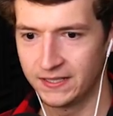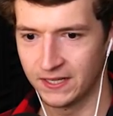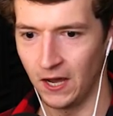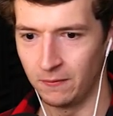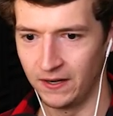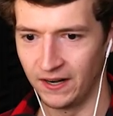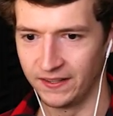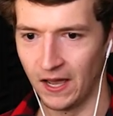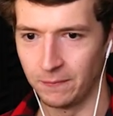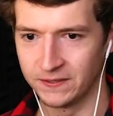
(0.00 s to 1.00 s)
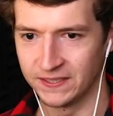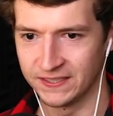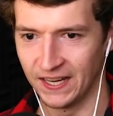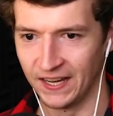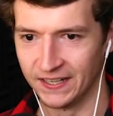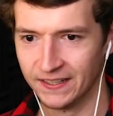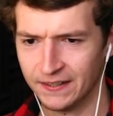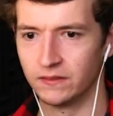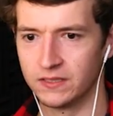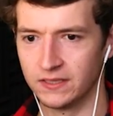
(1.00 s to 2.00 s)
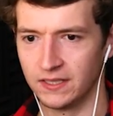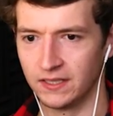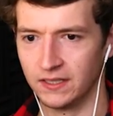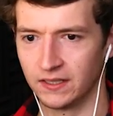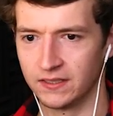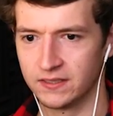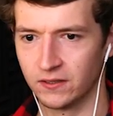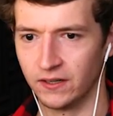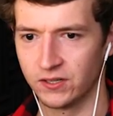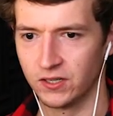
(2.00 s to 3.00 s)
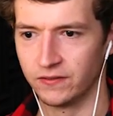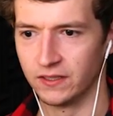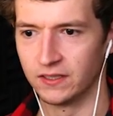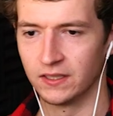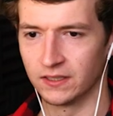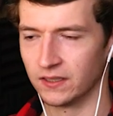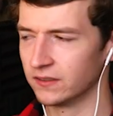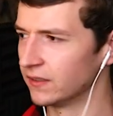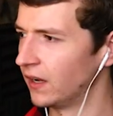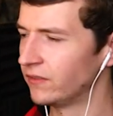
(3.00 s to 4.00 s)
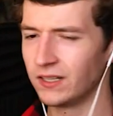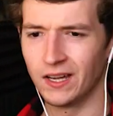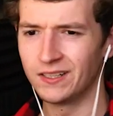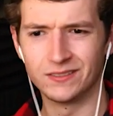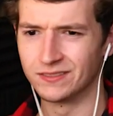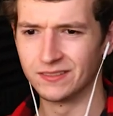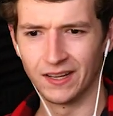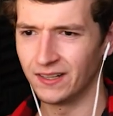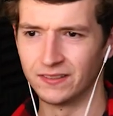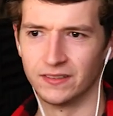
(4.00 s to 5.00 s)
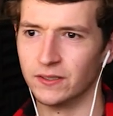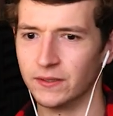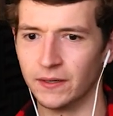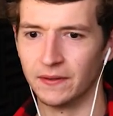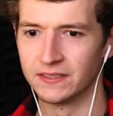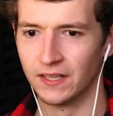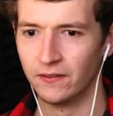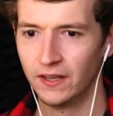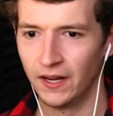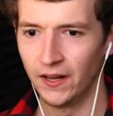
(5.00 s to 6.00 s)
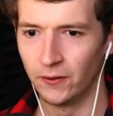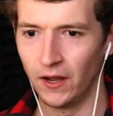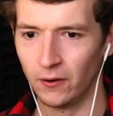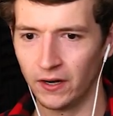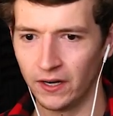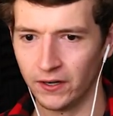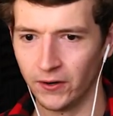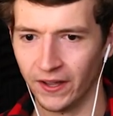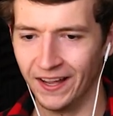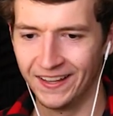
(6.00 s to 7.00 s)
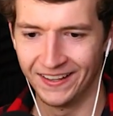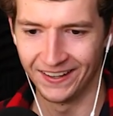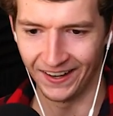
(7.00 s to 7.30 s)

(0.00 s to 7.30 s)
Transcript: it's coming in on the opposite side. Was that taking into consideration if I did like a gravity? I don't, I don't know what I messed up. Either way, we're here at Duna.